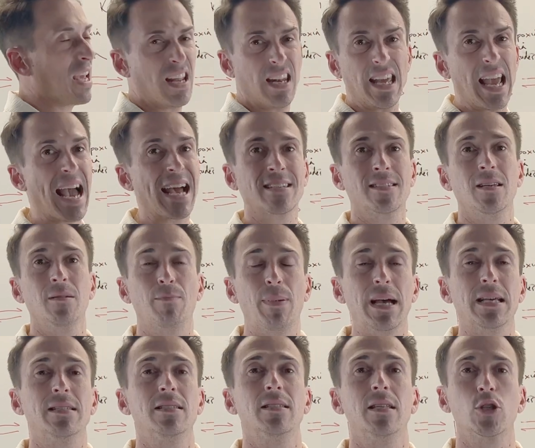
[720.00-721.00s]
any acid
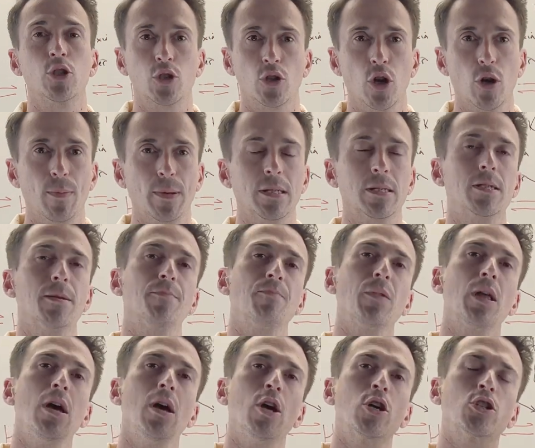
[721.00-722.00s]
base disturbance.
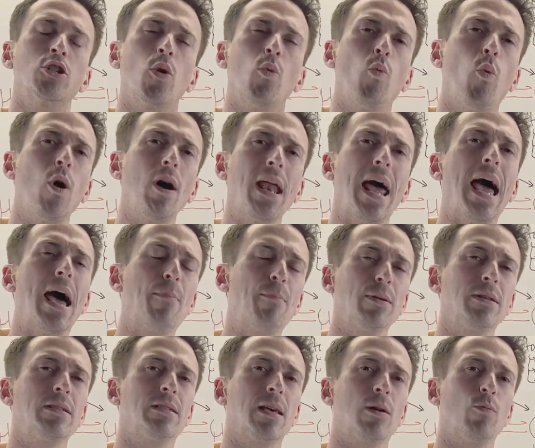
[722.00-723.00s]
So, what
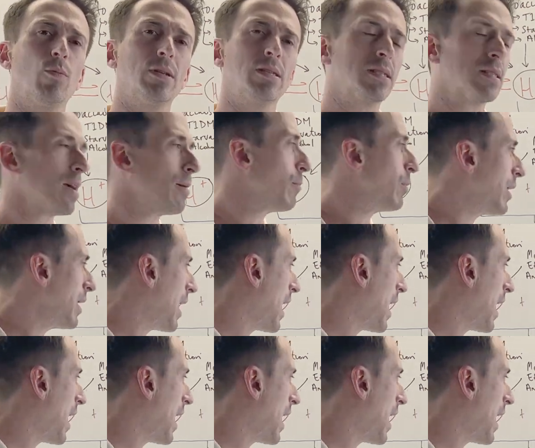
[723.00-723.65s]
happens then when somebody